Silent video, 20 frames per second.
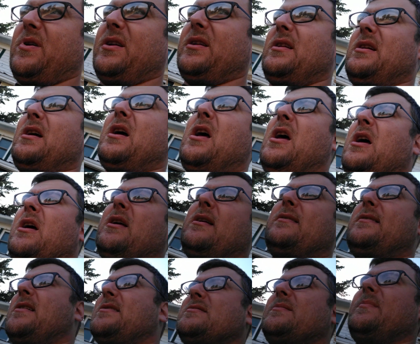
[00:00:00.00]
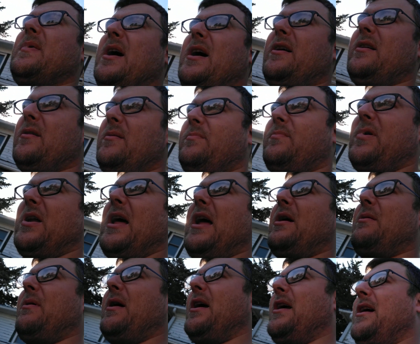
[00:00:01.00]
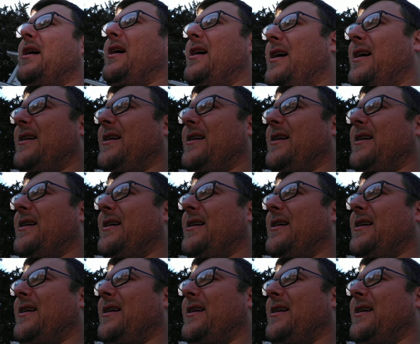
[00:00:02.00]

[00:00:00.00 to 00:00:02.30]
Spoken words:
but doesn't matter. But anyway,